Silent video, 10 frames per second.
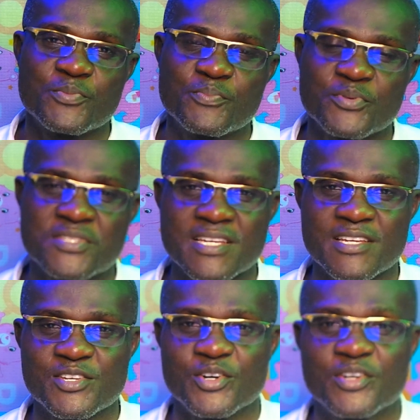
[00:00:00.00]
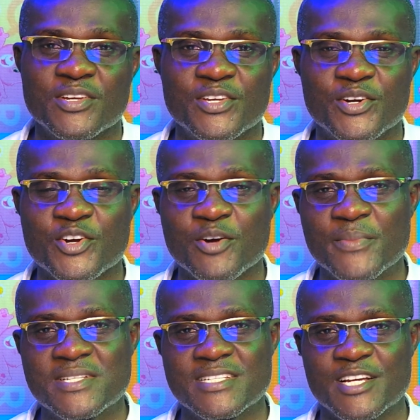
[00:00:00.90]
put in your
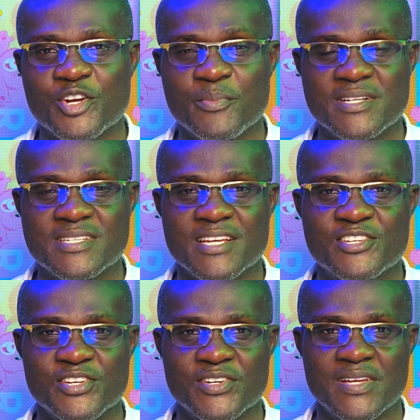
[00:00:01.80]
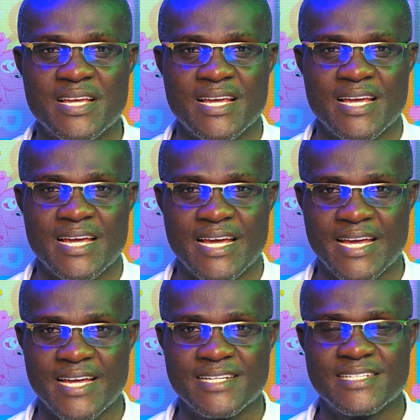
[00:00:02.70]
comment in the comment section,
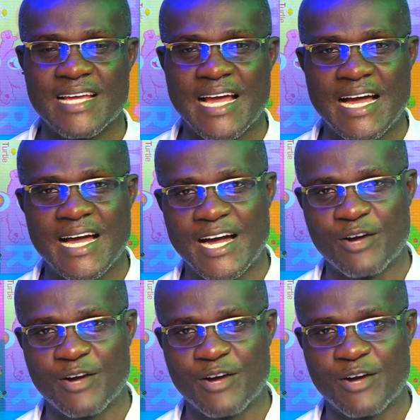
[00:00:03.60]
and I'll be